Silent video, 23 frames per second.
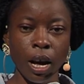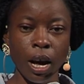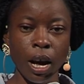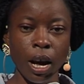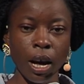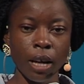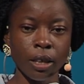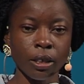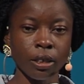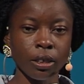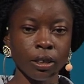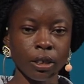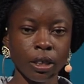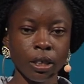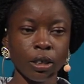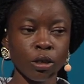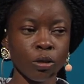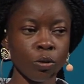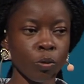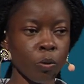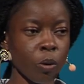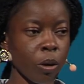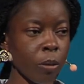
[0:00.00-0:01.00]
And
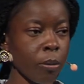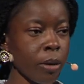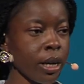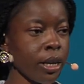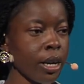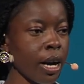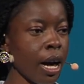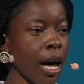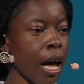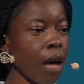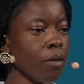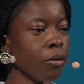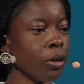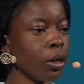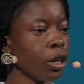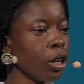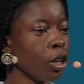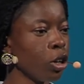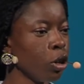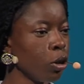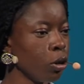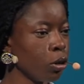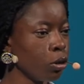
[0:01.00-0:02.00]
since women have a
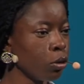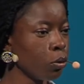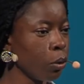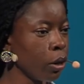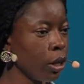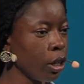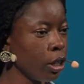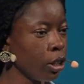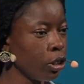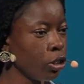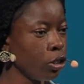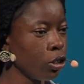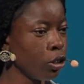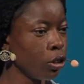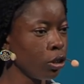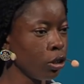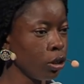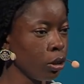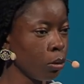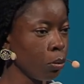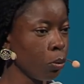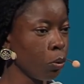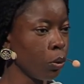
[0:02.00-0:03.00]
close
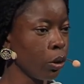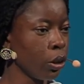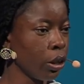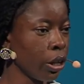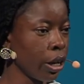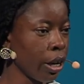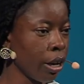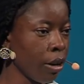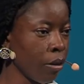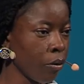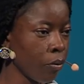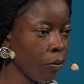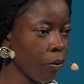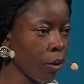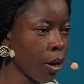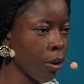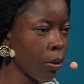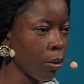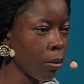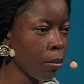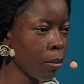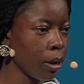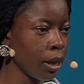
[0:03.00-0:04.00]
relationship with their
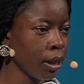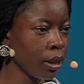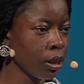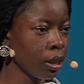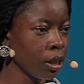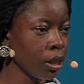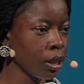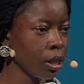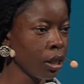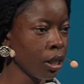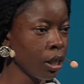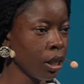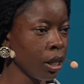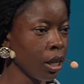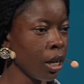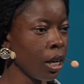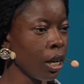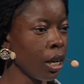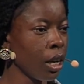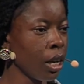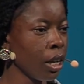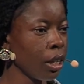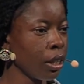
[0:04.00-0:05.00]
environment,
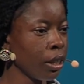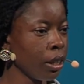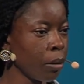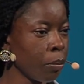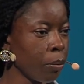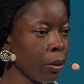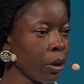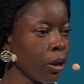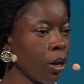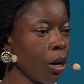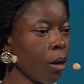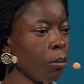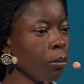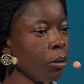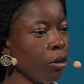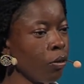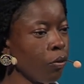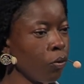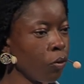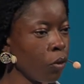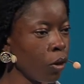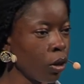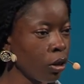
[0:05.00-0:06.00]
they become the
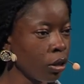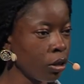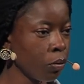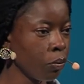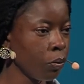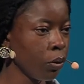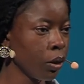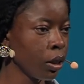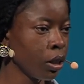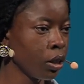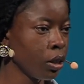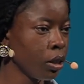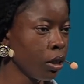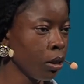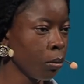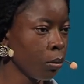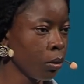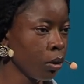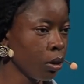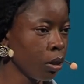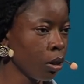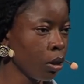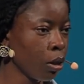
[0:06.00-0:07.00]
first
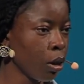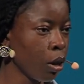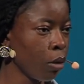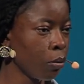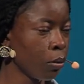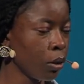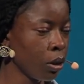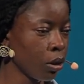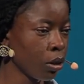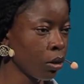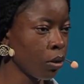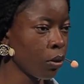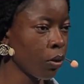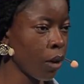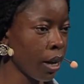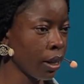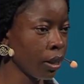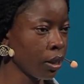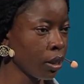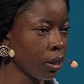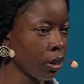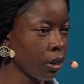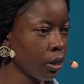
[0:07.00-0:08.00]
victims of this
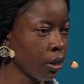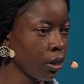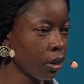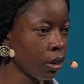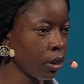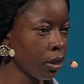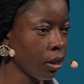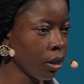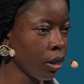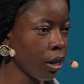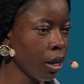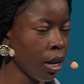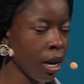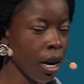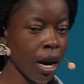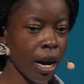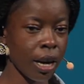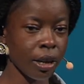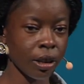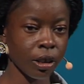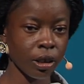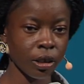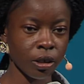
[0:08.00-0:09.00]
crisis.
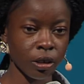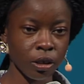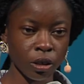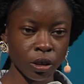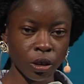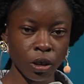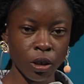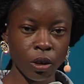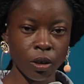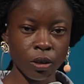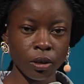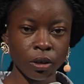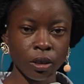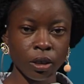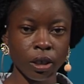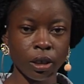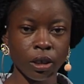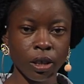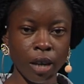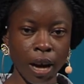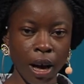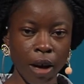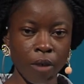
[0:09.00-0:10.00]
And in turns,
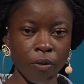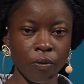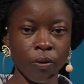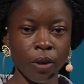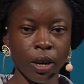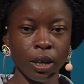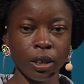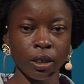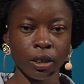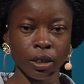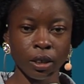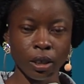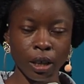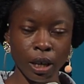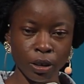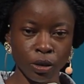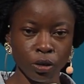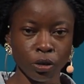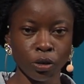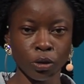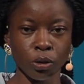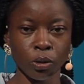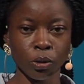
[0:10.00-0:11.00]
it affects their
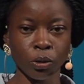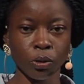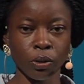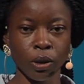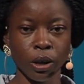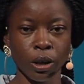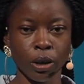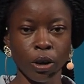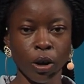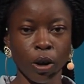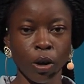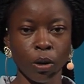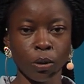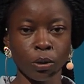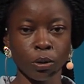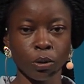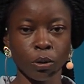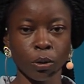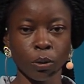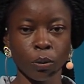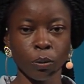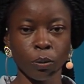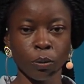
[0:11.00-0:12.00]
children
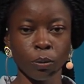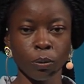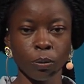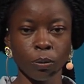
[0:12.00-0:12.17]
also.